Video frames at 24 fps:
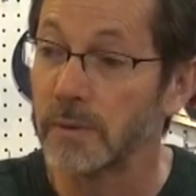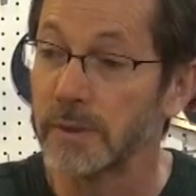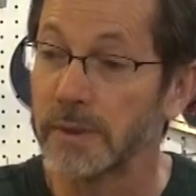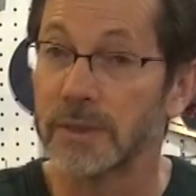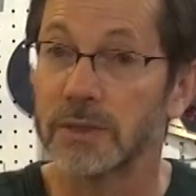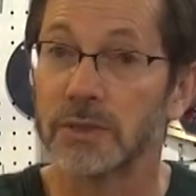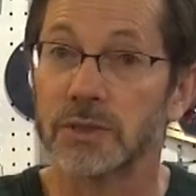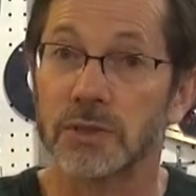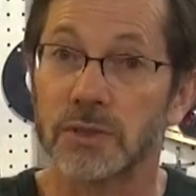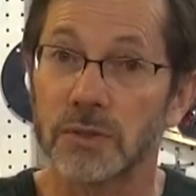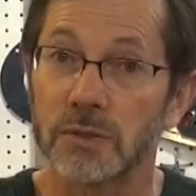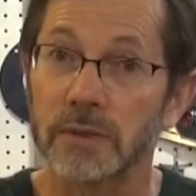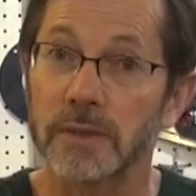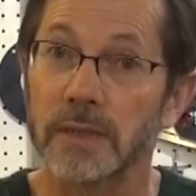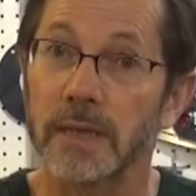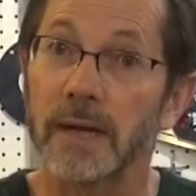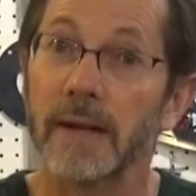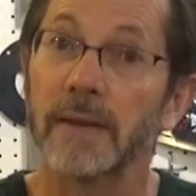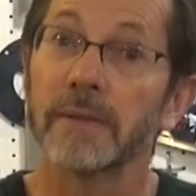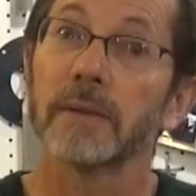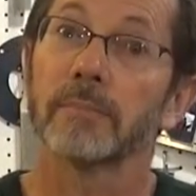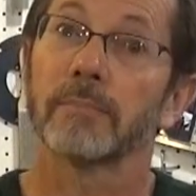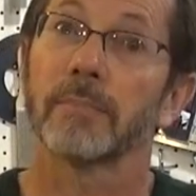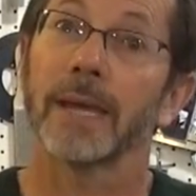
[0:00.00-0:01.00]
exert
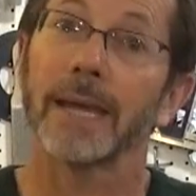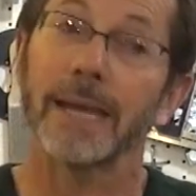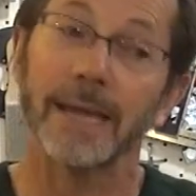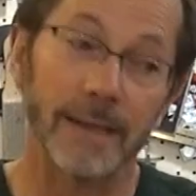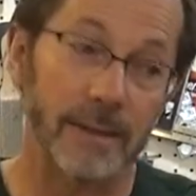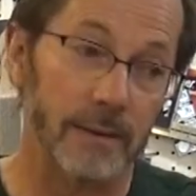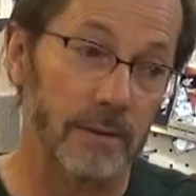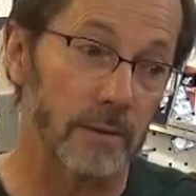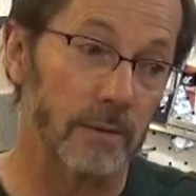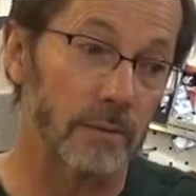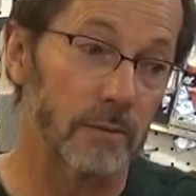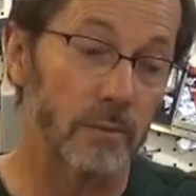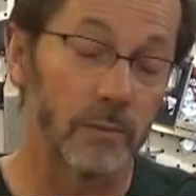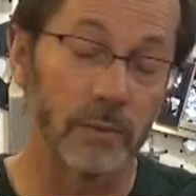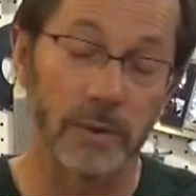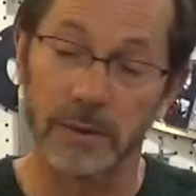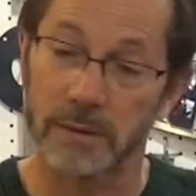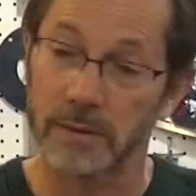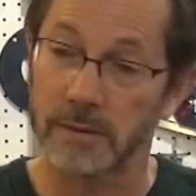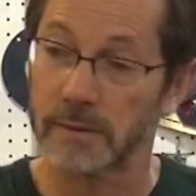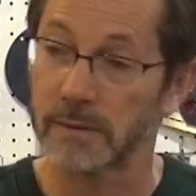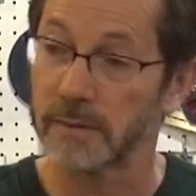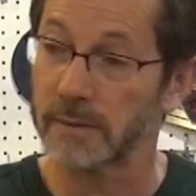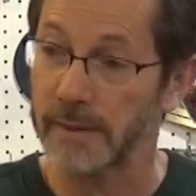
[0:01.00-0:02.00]
on the panel
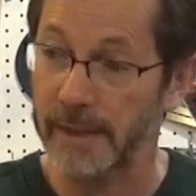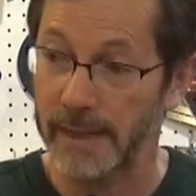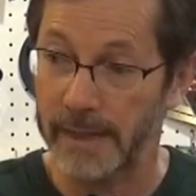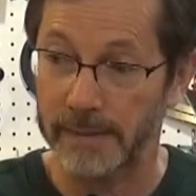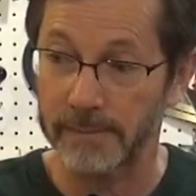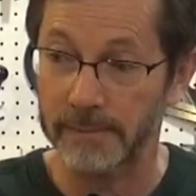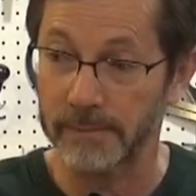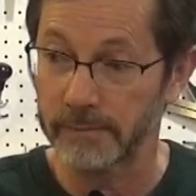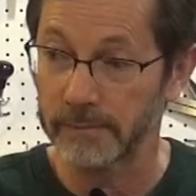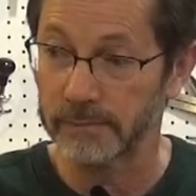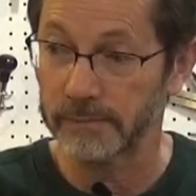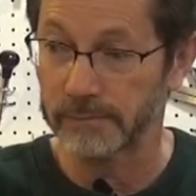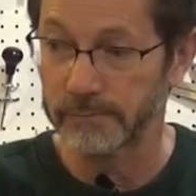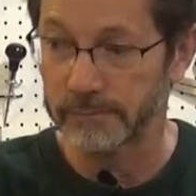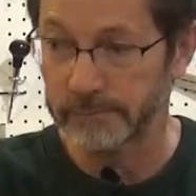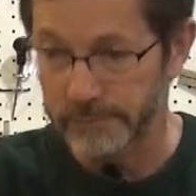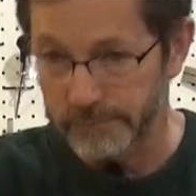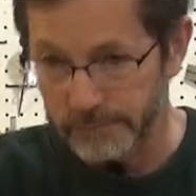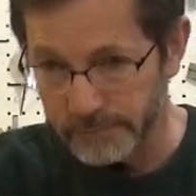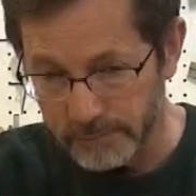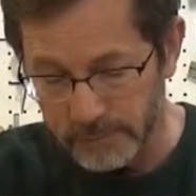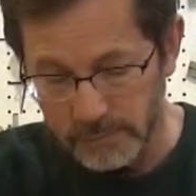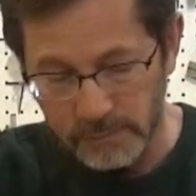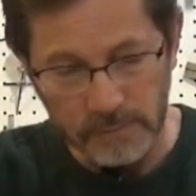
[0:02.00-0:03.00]
with that
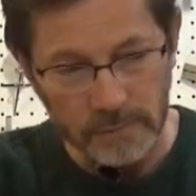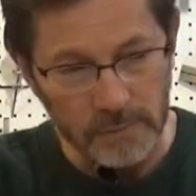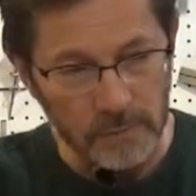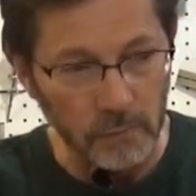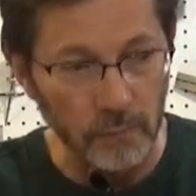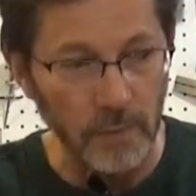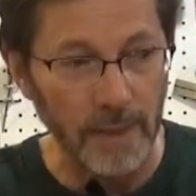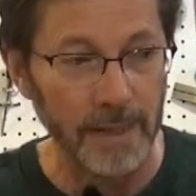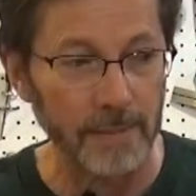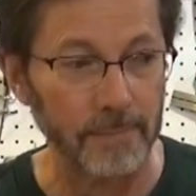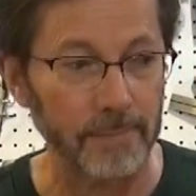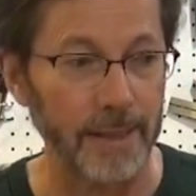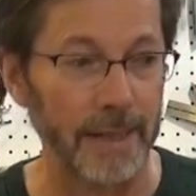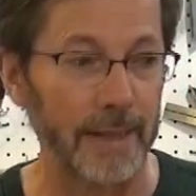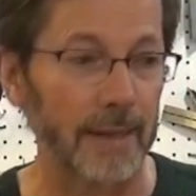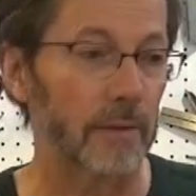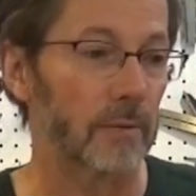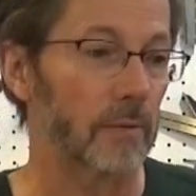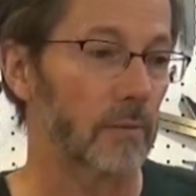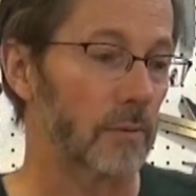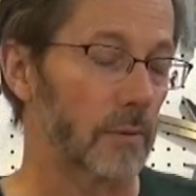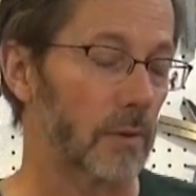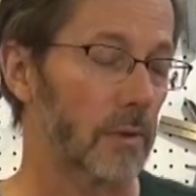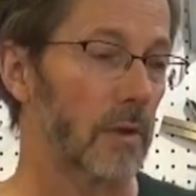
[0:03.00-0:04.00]
ramp
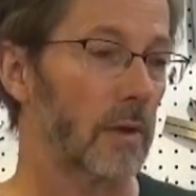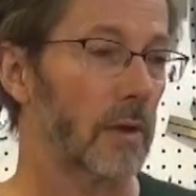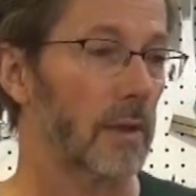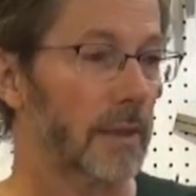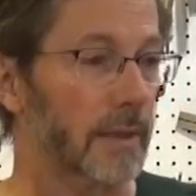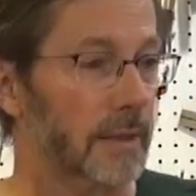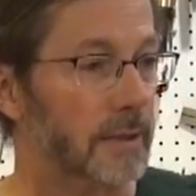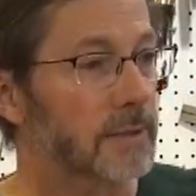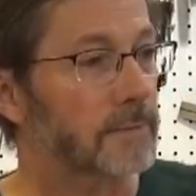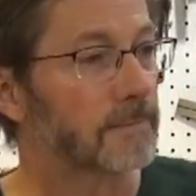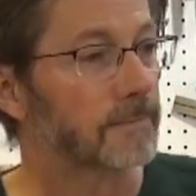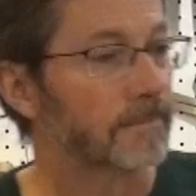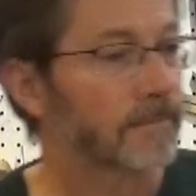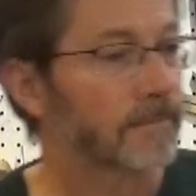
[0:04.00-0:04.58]
angle, we'll call it.